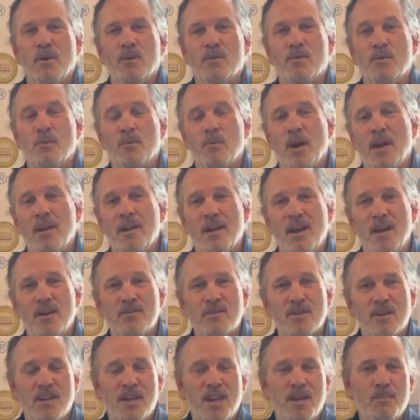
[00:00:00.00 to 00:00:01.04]
through
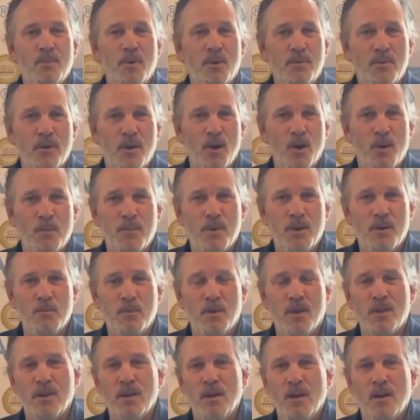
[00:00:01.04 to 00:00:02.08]
radiation chemotherapy with